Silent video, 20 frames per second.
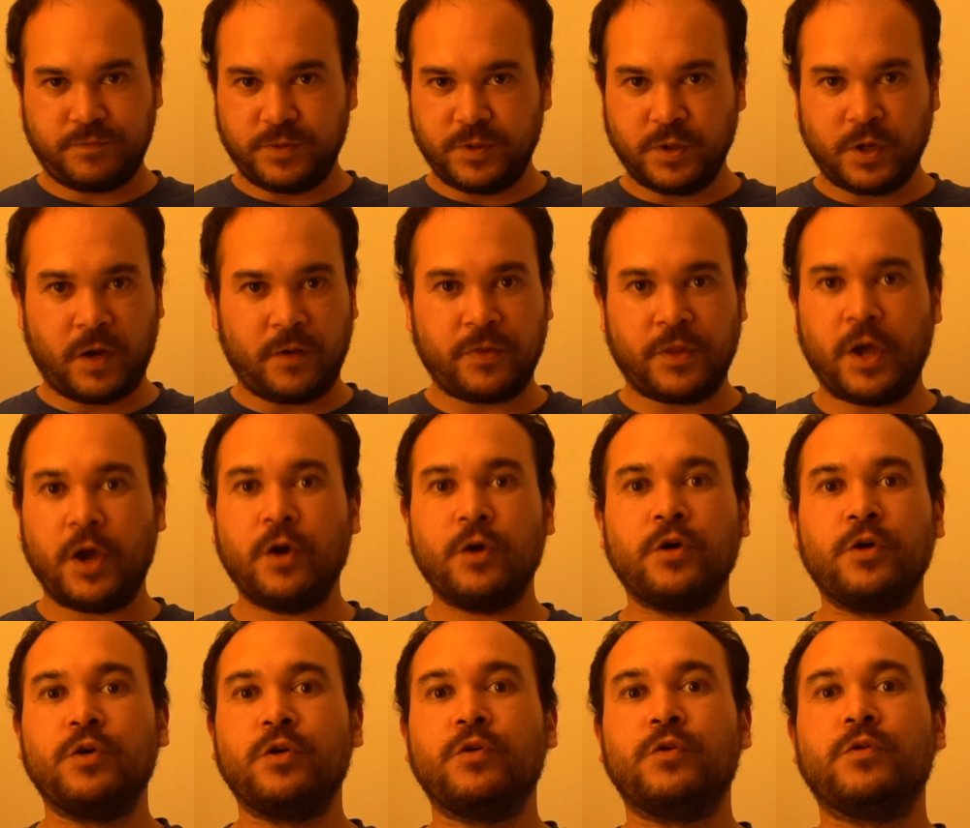don't know
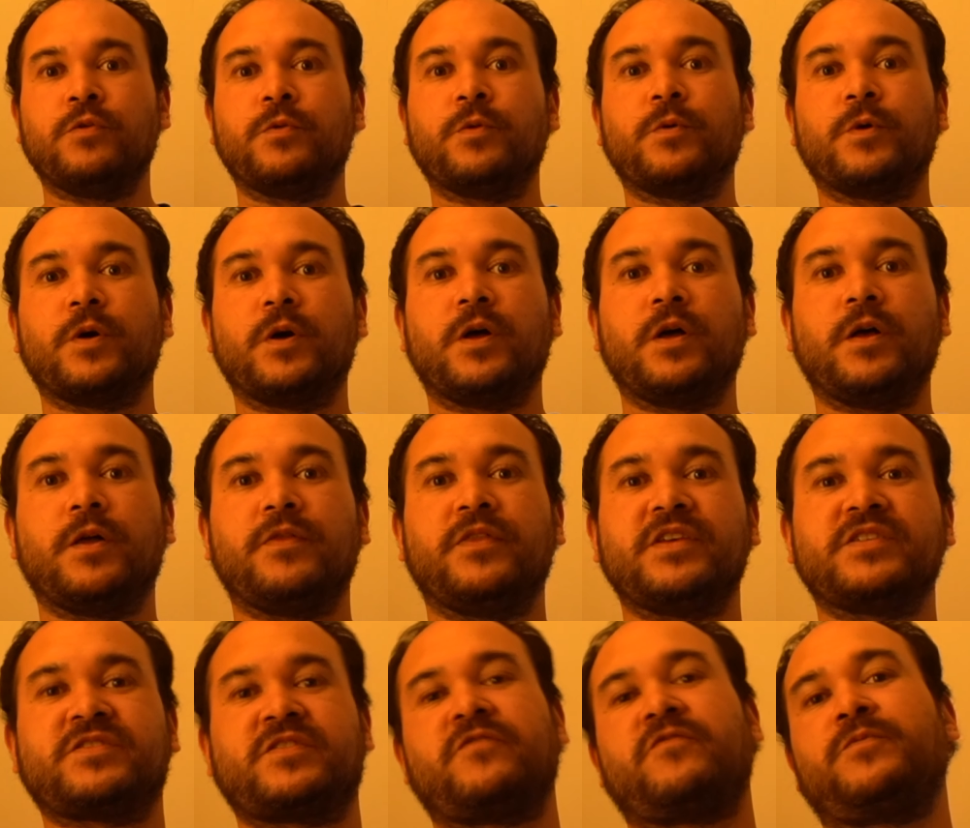who
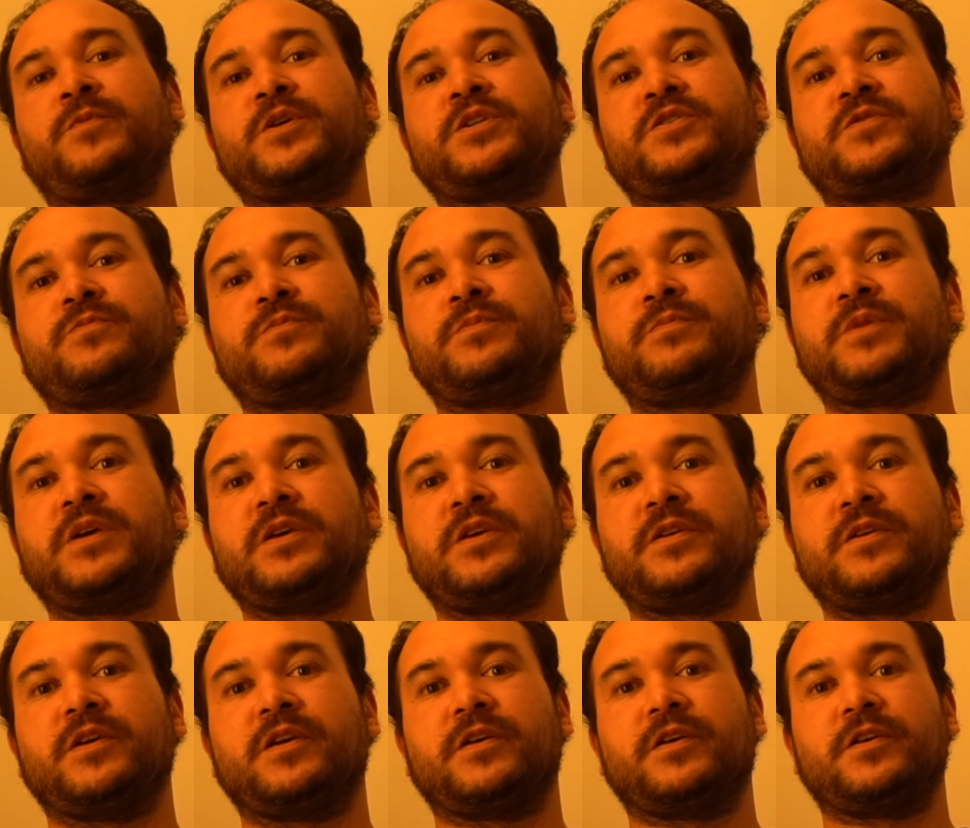this information would
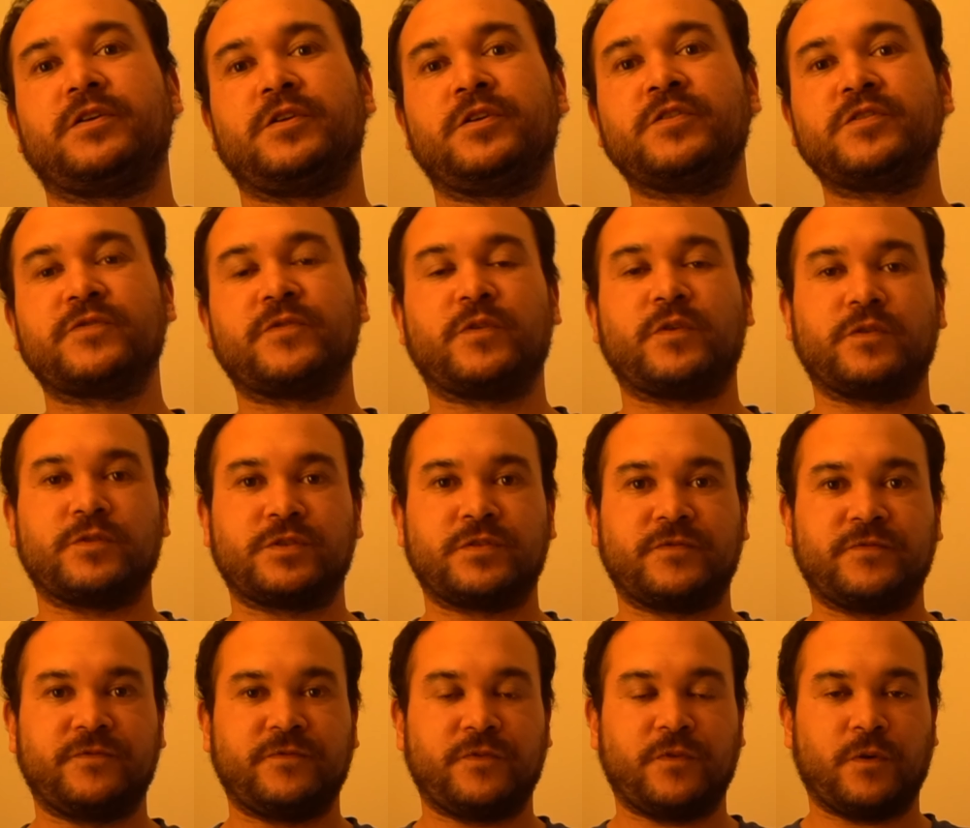be useful
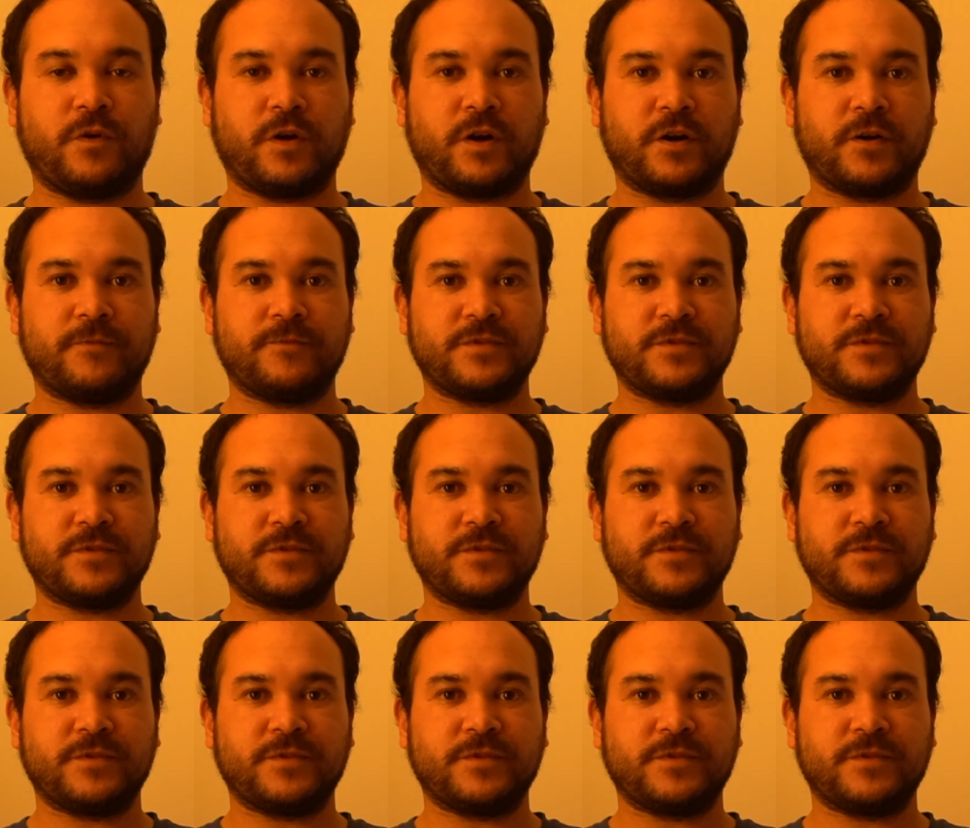for.